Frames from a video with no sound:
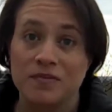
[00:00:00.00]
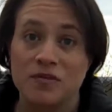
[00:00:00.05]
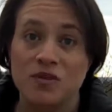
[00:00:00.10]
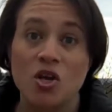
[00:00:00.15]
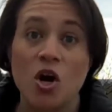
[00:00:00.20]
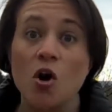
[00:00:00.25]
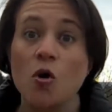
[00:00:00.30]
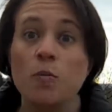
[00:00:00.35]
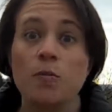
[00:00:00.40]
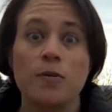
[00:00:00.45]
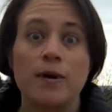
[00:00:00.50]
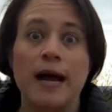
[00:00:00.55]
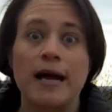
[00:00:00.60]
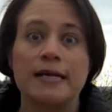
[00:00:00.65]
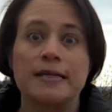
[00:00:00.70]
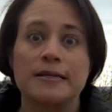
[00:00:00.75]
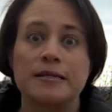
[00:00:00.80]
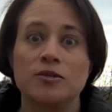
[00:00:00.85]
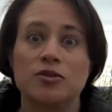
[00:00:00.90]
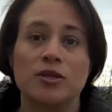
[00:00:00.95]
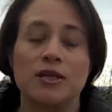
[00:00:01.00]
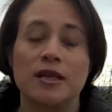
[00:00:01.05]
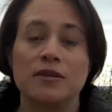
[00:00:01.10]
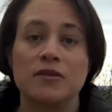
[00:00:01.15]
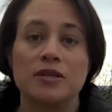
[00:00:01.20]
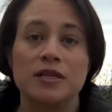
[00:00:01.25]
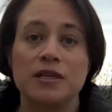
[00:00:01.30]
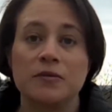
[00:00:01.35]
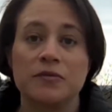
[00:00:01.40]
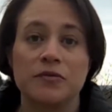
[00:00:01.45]
No price, you could give
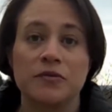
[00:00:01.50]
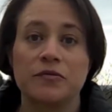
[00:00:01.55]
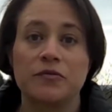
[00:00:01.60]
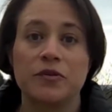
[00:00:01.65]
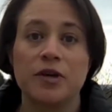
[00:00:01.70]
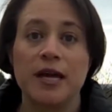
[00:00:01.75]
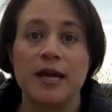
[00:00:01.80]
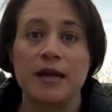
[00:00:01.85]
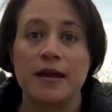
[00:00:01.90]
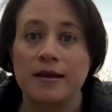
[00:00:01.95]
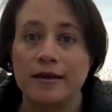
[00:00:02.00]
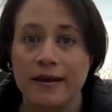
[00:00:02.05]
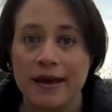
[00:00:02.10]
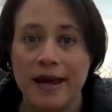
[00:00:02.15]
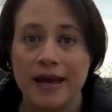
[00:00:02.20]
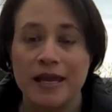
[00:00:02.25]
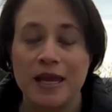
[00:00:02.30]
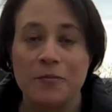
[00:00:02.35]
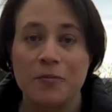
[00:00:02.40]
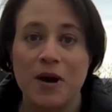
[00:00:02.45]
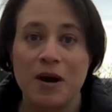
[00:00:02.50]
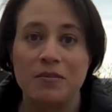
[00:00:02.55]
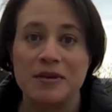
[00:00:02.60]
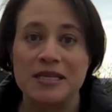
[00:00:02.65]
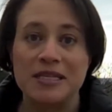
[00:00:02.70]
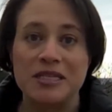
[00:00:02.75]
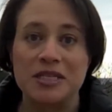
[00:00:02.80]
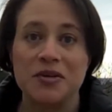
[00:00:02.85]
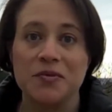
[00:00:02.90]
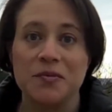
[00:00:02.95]
it to them for free, and they probably
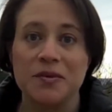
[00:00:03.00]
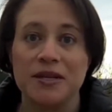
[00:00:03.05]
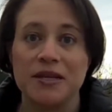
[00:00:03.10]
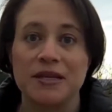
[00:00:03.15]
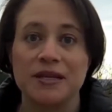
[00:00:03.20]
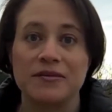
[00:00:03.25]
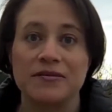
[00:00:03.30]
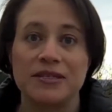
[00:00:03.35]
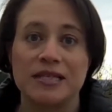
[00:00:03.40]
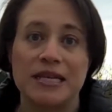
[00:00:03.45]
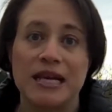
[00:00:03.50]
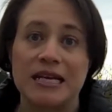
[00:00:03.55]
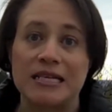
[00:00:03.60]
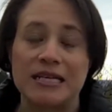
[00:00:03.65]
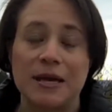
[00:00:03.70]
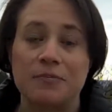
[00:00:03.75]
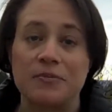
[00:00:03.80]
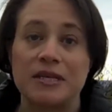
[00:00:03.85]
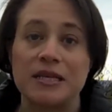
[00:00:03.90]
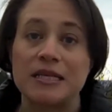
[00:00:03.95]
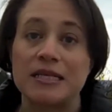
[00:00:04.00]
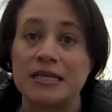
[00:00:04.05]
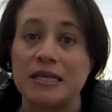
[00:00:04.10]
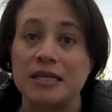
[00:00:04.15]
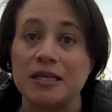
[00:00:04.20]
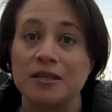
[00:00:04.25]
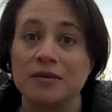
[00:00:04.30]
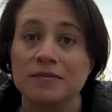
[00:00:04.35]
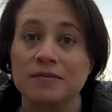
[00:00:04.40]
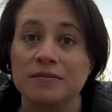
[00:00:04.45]
still wouldn't have accepted the
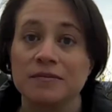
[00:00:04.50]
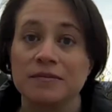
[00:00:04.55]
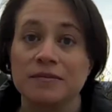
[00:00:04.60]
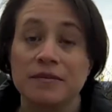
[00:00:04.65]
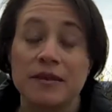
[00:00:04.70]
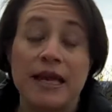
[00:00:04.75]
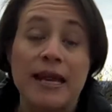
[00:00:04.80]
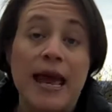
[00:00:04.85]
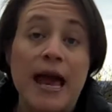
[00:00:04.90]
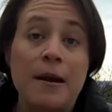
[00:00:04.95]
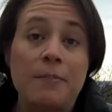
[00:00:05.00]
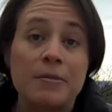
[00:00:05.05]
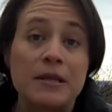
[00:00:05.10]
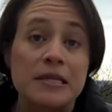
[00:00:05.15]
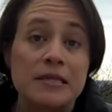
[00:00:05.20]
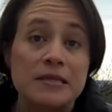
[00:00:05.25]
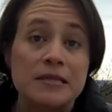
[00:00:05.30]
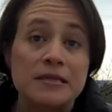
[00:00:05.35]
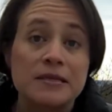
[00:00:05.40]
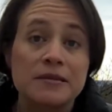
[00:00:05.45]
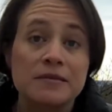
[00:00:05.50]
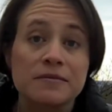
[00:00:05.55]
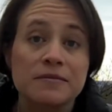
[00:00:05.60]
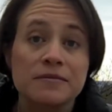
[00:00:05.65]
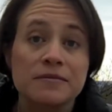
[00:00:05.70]
deal. That happens.